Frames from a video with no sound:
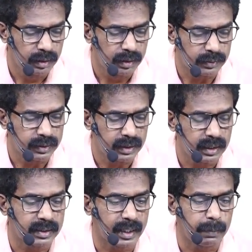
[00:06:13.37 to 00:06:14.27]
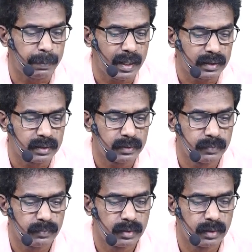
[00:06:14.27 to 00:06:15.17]
Now see the second part.
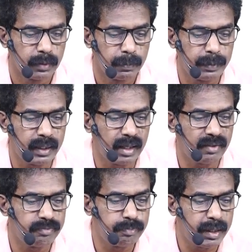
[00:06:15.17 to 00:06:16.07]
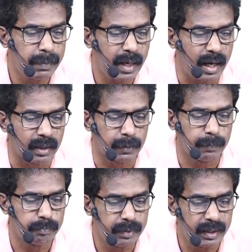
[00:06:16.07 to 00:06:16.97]
P of B bar.
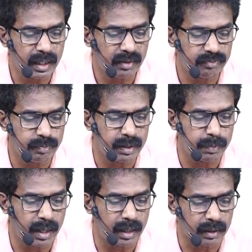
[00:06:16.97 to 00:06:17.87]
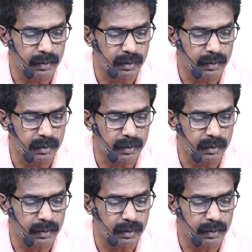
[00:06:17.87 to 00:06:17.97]
P of B bar,